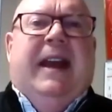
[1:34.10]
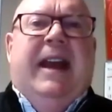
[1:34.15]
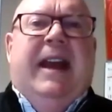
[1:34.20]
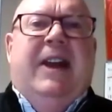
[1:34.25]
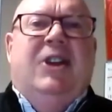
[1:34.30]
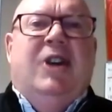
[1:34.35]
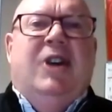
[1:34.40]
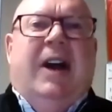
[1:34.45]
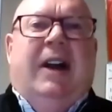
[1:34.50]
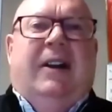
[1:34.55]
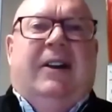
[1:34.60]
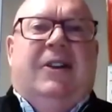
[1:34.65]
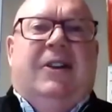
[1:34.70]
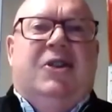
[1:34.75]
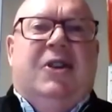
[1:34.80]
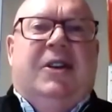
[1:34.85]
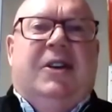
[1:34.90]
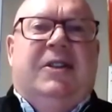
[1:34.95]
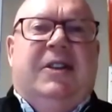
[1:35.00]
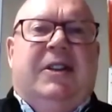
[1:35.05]

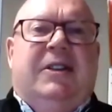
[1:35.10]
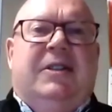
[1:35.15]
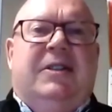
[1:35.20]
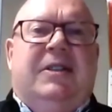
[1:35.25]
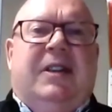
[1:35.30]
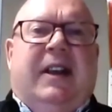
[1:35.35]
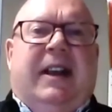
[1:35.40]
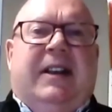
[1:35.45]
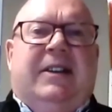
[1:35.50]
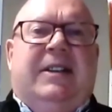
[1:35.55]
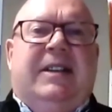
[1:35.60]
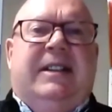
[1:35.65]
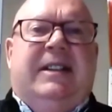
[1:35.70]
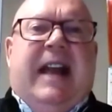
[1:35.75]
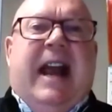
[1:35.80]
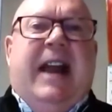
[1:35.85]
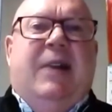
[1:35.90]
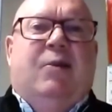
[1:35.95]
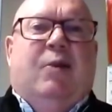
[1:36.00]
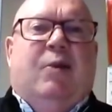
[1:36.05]
challenges is is
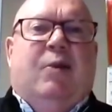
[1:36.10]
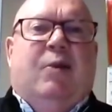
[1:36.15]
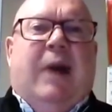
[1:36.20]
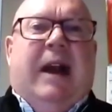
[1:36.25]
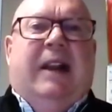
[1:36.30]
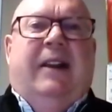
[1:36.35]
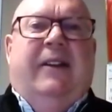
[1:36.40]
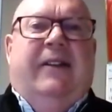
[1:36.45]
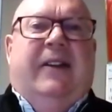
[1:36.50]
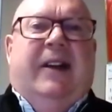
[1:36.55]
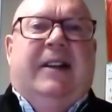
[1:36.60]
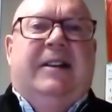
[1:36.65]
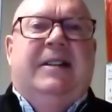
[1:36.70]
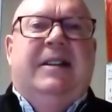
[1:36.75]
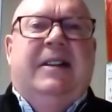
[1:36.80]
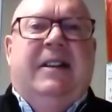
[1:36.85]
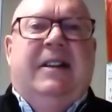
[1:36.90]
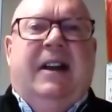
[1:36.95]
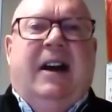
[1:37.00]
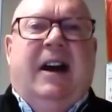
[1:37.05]
staying relevant.
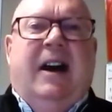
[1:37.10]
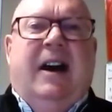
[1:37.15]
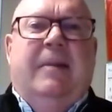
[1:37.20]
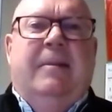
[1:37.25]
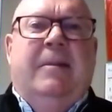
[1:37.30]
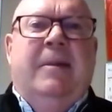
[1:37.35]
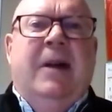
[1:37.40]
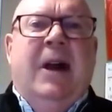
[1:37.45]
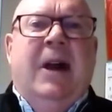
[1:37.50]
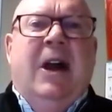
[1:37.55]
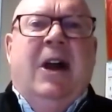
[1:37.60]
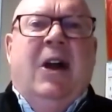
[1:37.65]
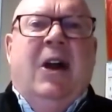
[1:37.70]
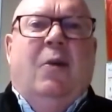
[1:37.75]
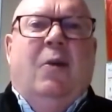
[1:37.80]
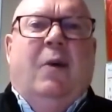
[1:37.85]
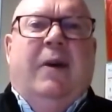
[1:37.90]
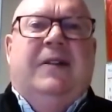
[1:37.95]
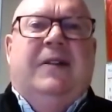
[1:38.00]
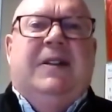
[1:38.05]
Um,
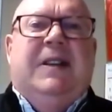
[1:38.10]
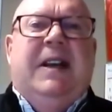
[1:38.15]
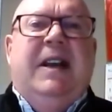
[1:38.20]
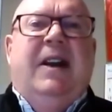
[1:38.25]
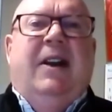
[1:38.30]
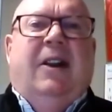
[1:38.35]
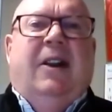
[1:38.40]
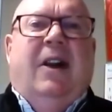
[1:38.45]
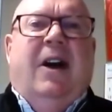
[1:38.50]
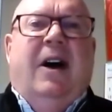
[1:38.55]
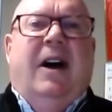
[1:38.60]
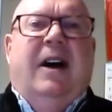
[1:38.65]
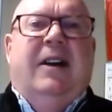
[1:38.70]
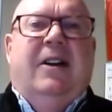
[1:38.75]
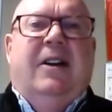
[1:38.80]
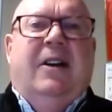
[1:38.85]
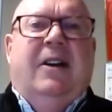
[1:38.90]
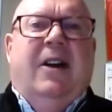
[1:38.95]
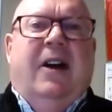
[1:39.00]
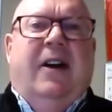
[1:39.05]
we've seen a
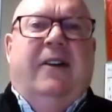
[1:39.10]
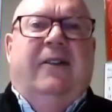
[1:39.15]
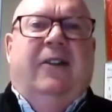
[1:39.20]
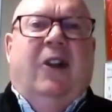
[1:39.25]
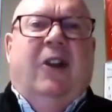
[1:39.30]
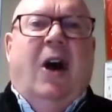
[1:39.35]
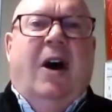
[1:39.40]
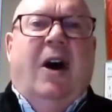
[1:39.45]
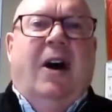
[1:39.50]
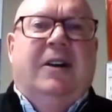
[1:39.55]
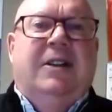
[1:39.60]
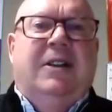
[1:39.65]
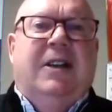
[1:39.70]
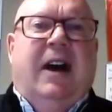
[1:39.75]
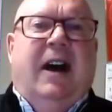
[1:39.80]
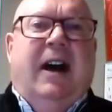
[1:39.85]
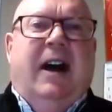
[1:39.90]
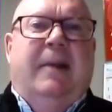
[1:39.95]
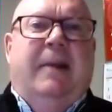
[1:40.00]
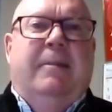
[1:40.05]
lot of
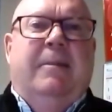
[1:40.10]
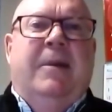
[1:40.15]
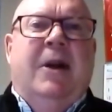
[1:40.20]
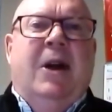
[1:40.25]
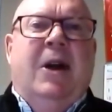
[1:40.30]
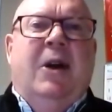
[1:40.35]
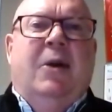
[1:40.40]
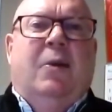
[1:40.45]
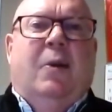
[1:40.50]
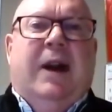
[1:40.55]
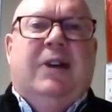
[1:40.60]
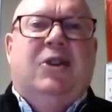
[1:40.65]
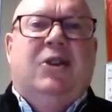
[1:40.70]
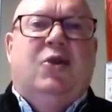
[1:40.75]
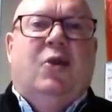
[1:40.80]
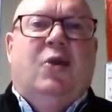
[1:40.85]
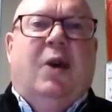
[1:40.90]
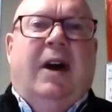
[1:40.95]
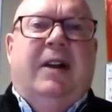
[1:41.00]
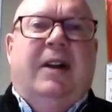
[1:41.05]
longtime
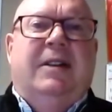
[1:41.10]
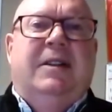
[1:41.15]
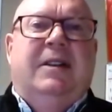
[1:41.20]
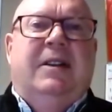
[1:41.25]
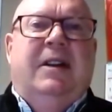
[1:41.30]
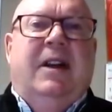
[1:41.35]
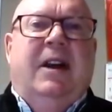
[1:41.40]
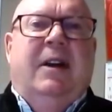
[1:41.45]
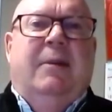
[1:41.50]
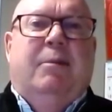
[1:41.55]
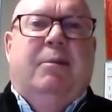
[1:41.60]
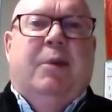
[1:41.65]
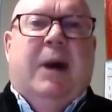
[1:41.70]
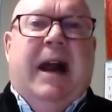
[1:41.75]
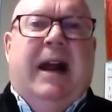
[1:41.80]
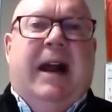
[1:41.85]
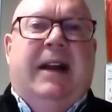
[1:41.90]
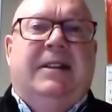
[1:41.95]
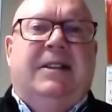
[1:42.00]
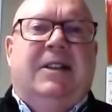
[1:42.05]
restaurant
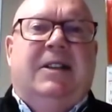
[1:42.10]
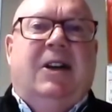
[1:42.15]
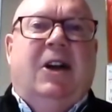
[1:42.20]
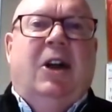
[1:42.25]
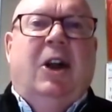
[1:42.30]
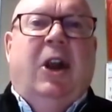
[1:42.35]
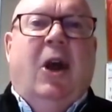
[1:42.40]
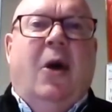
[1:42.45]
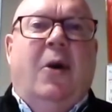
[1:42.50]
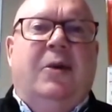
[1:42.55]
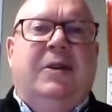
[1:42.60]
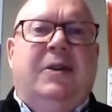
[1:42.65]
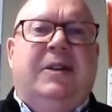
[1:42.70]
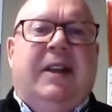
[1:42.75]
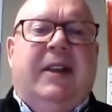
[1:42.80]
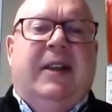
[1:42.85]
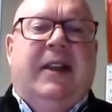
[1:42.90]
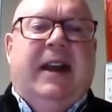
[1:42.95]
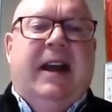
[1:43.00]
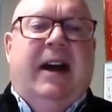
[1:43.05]
brands close in the
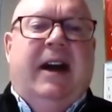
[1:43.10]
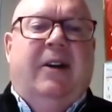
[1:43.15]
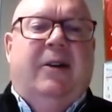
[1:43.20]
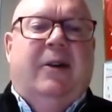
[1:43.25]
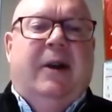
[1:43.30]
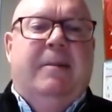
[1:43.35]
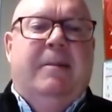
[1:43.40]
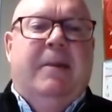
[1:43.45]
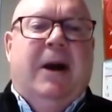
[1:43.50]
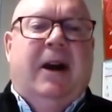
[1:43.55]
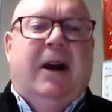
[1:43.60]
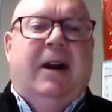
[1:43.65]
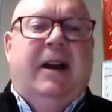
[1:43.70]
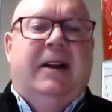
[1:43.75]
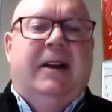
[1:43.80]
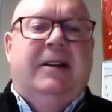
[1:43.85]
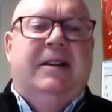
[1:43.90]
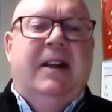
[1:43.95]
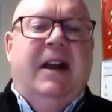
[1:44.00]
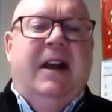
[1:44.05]
Calgary market.
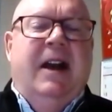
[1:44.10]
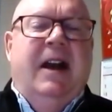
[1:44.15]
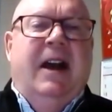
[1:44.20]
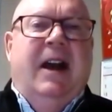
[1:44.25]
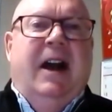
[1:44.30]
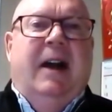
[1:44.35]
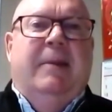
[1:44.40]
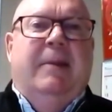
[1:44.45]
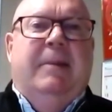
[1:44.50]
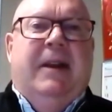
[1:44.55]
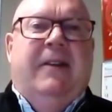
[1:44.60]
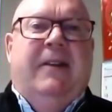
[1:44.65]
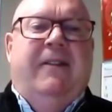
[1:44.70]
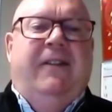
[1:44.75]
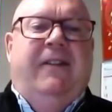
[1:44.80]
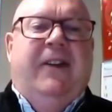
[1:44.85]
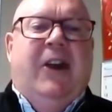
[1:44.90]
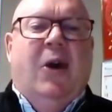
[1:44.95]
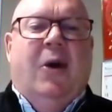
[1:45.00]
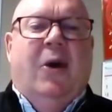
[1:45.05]
I mean,
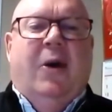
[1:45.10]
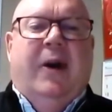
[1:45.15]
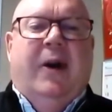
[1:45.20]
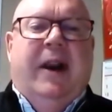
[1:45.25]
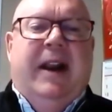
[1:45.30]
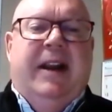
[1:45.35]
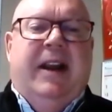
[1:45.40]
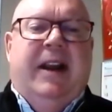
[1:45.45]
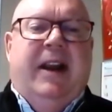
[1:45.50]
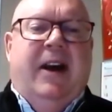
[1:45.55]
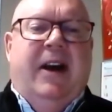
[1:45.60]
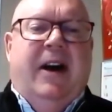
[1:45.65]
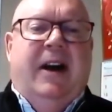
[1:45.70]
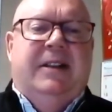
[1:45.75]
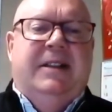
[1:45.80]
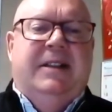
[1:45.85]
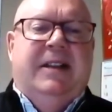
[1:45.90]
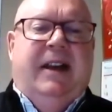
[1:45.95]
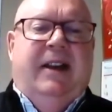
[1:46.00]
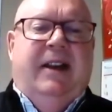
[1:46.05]
Fiore,
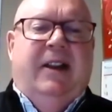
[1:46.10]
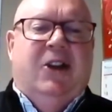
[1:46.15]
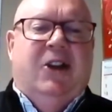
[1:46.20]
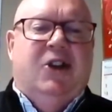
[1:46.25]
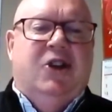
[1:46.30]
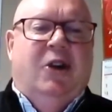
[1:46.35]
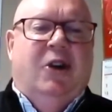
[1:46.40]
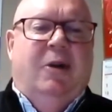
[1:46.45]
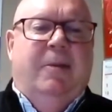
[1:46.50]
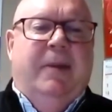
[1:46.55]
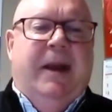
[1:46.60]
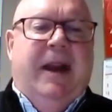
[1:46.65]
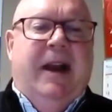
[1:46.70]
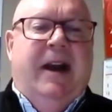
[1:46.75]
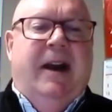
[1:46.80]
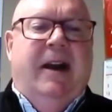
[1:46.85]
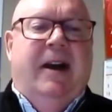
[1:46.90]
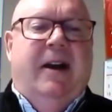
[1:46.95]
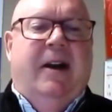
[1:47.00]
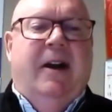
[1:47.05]
Chianti, La Chaumière,